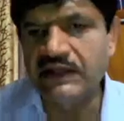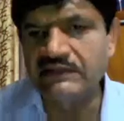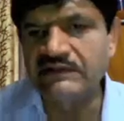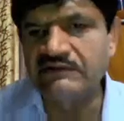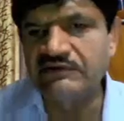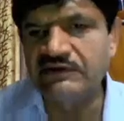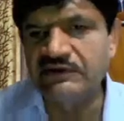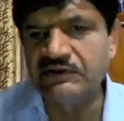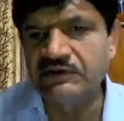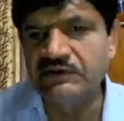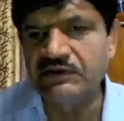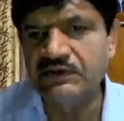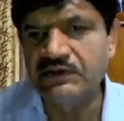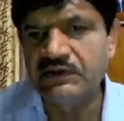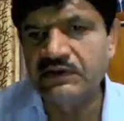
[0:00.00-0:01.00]
the video,
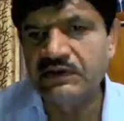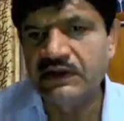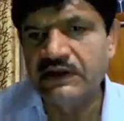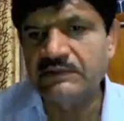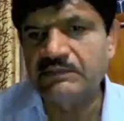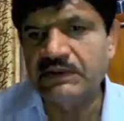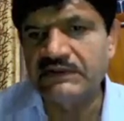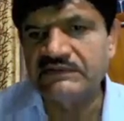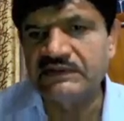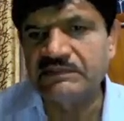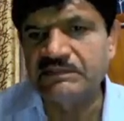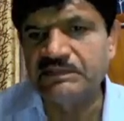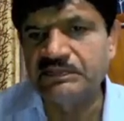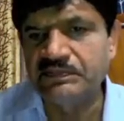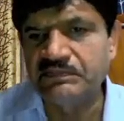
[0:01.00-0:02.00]
and press the
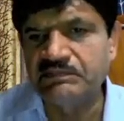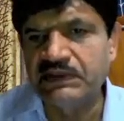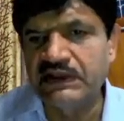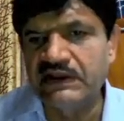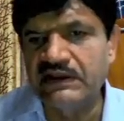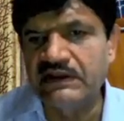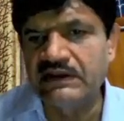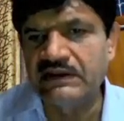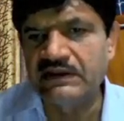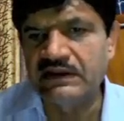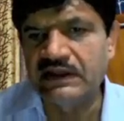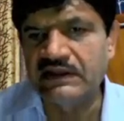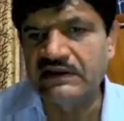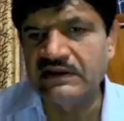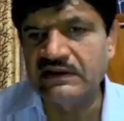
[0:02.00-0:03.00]
bell
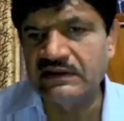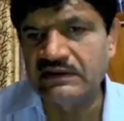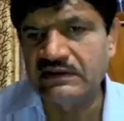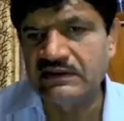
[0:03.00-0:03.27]
icon